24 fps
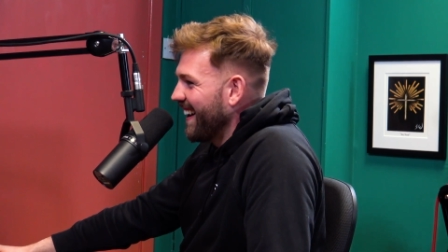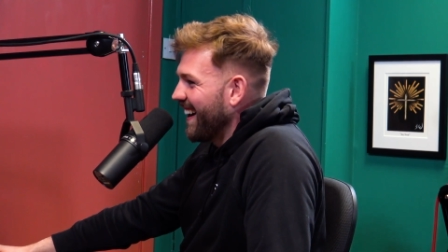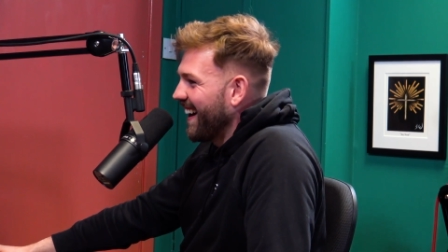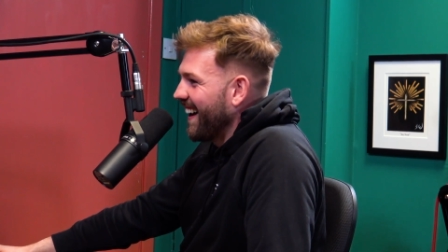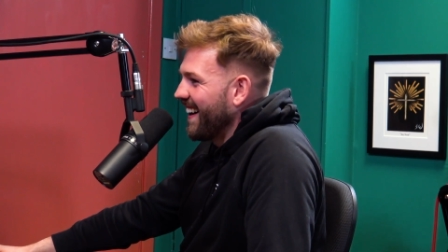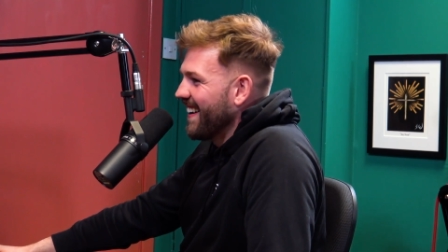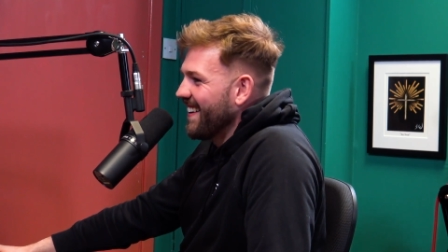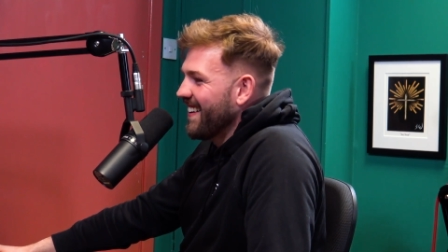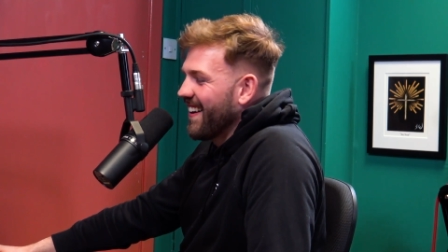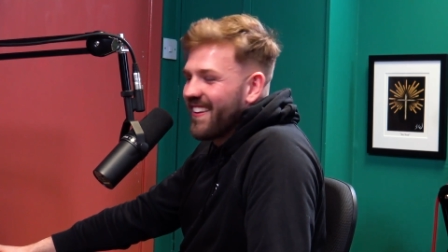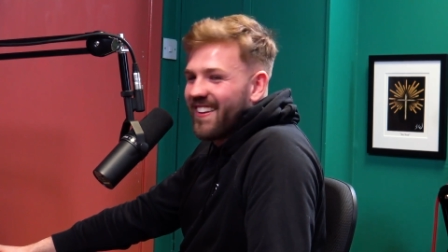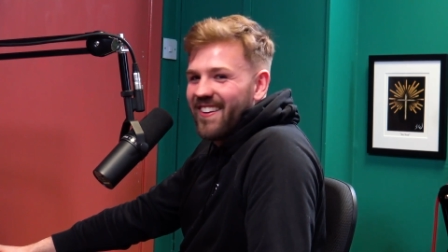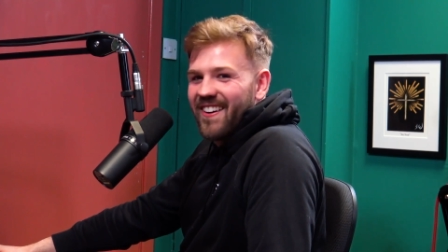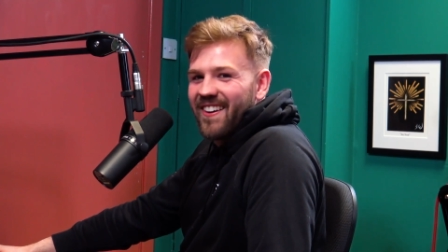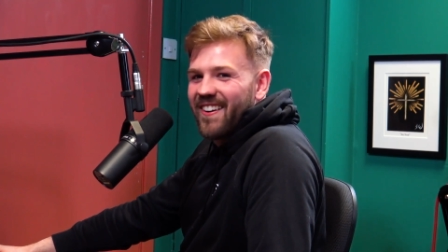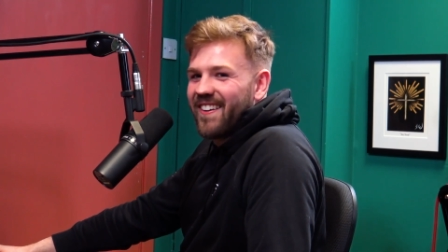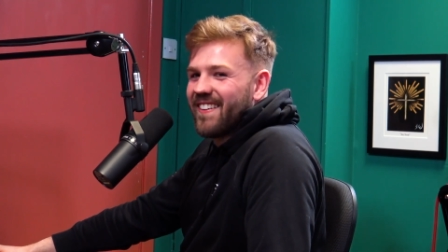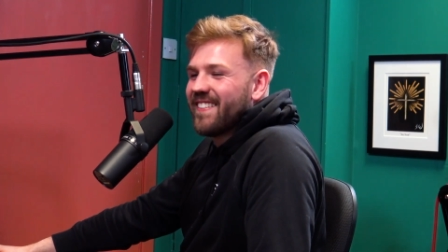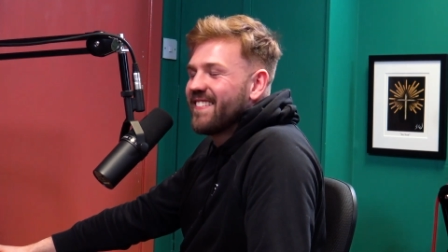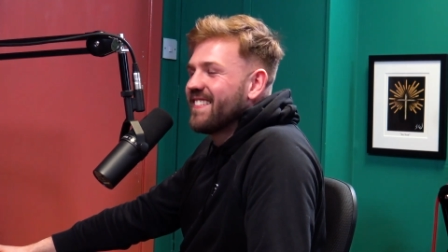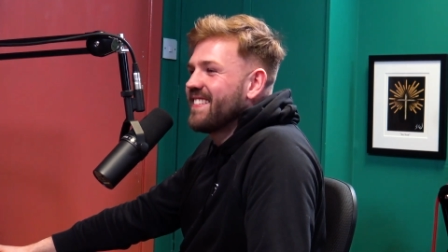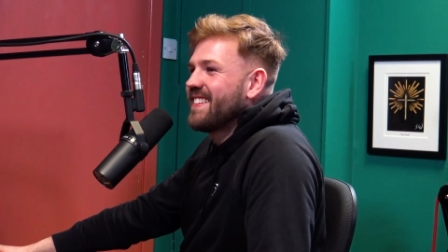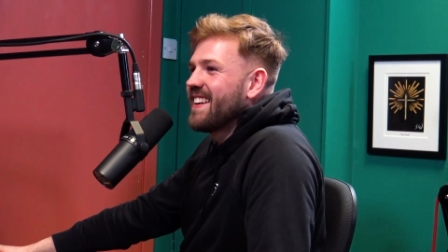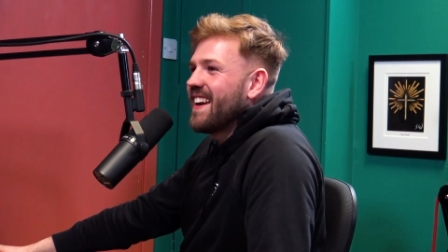
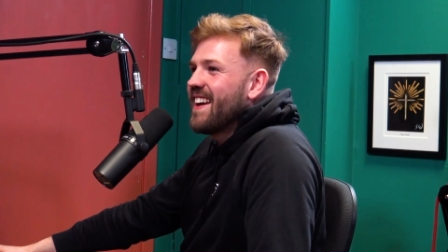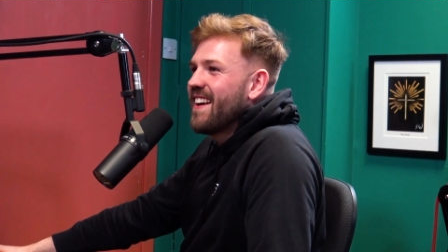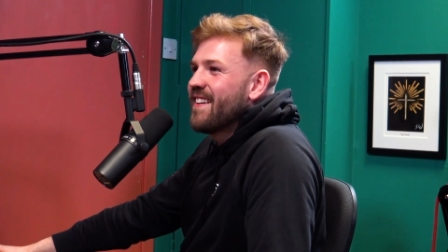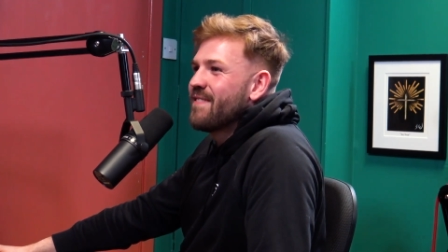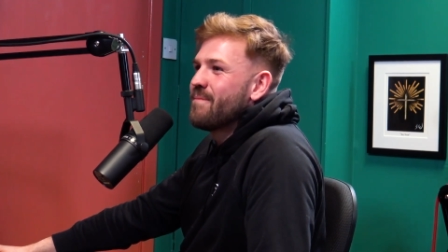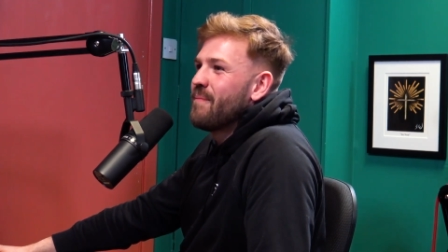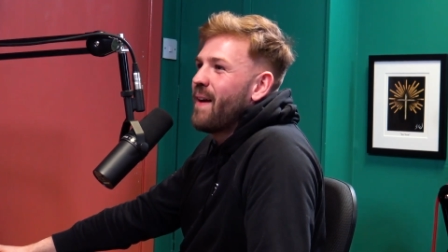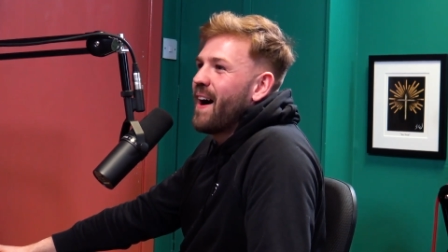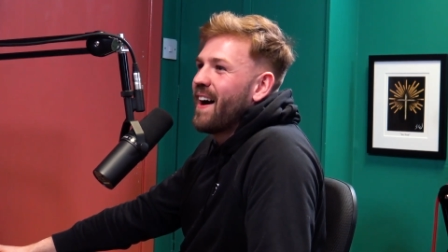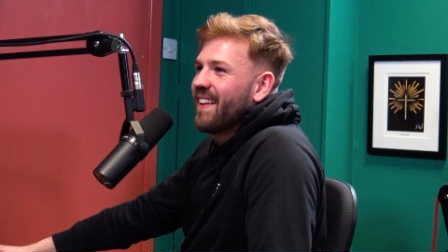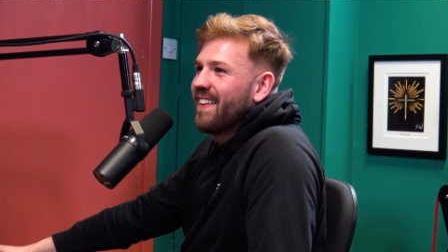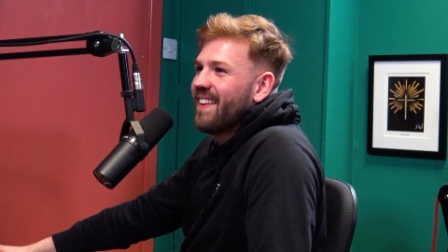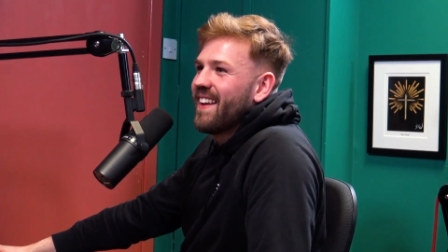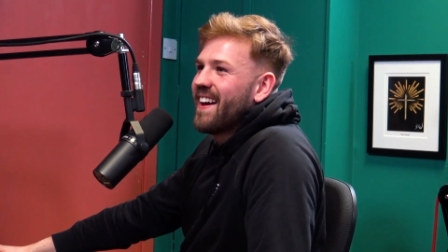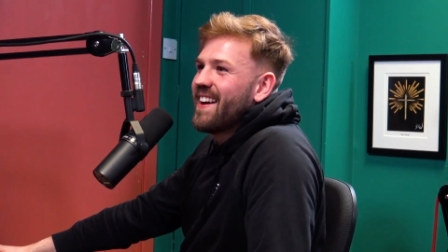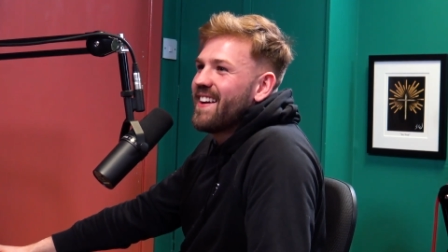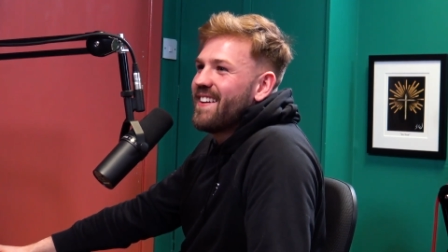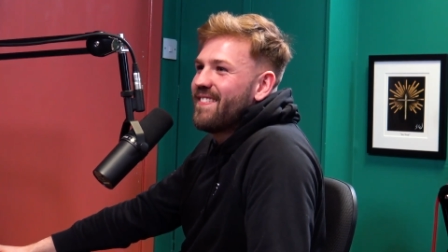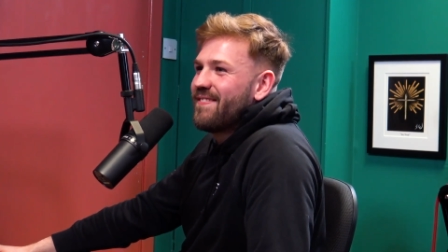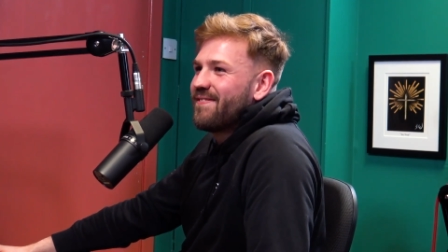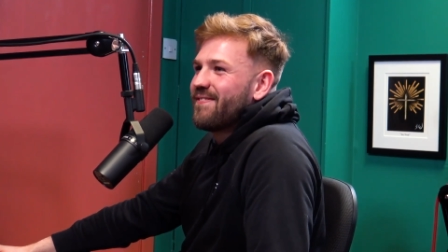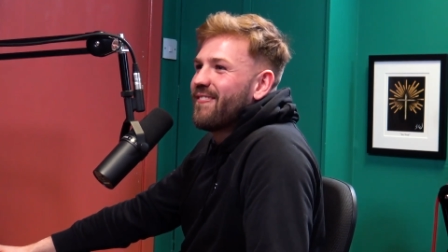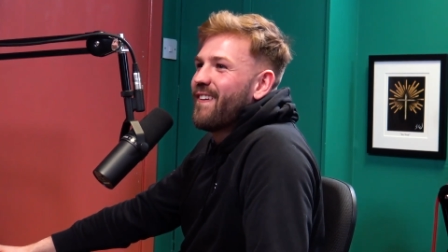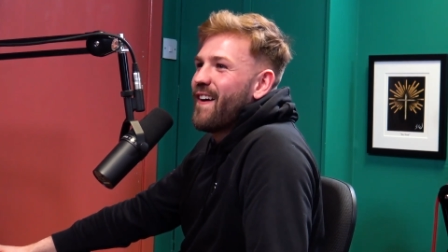Another day of my
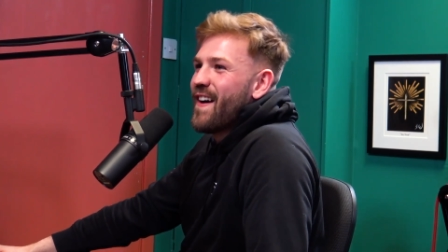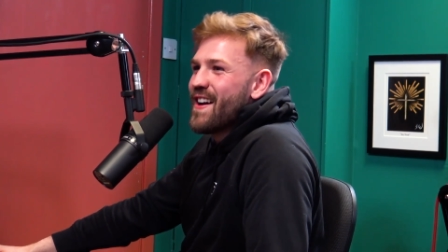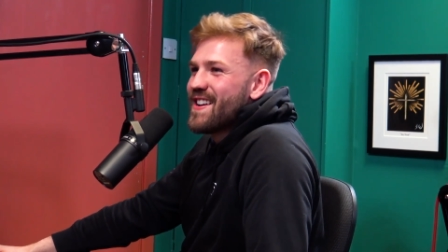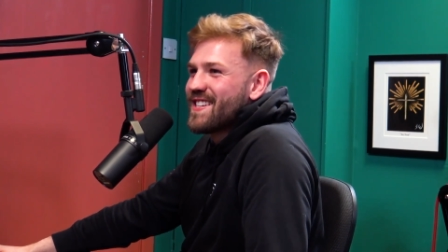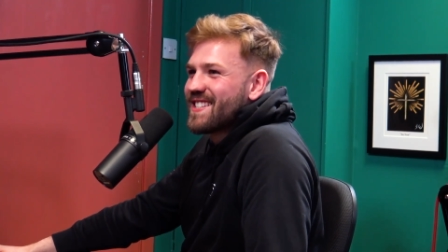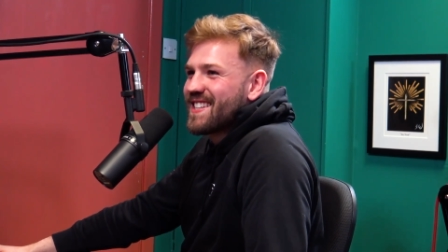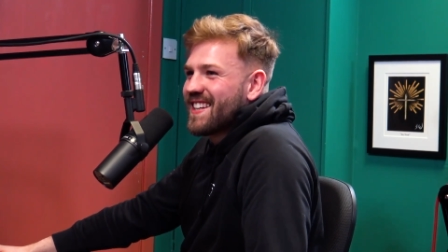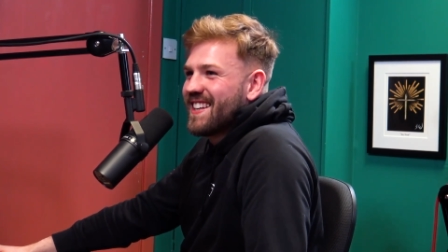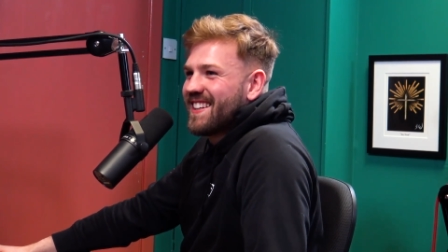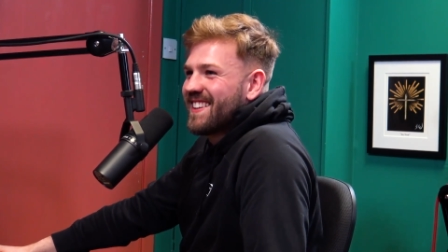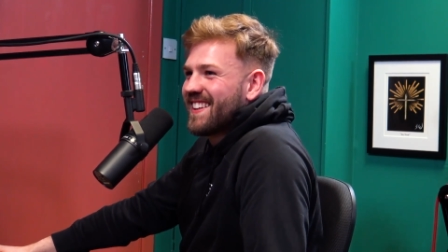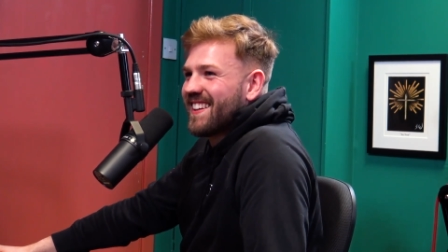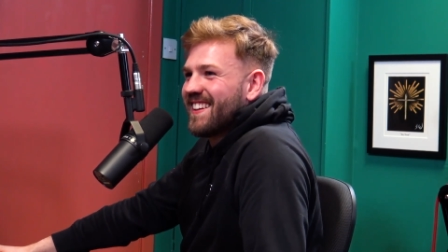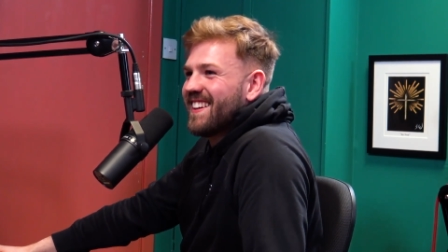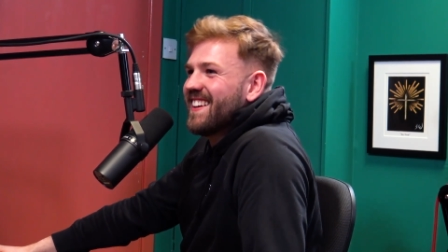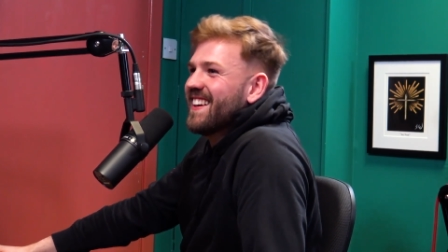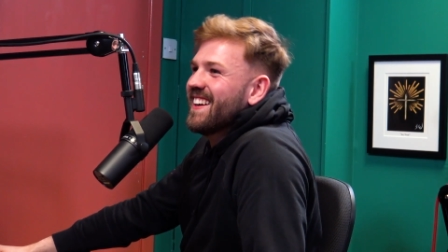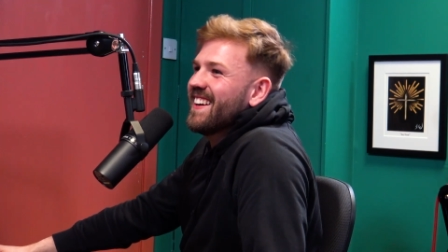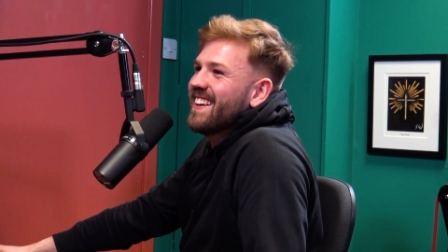life I wasted. Yeah,